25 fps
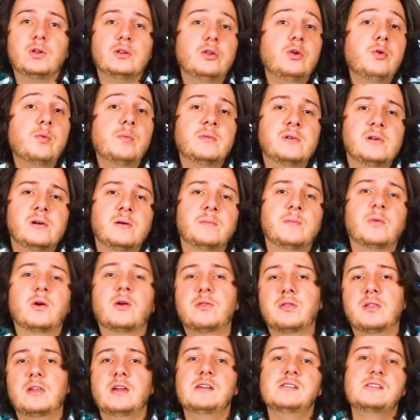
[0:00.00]
aluminum
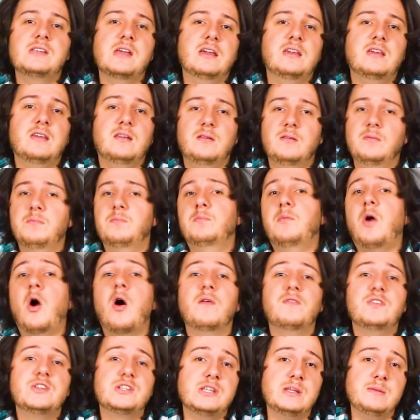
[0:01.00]
are things that can
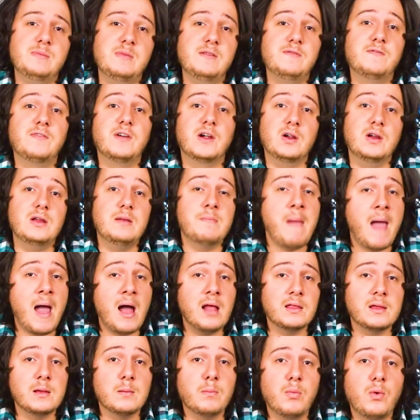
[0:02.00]
obviously be very
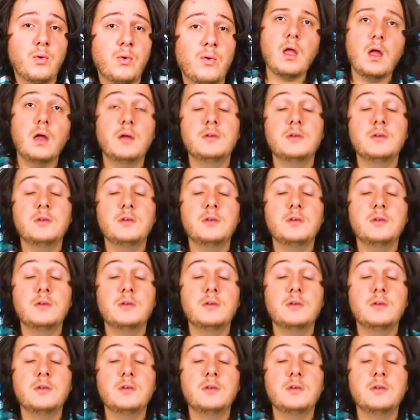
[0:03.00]
malleable.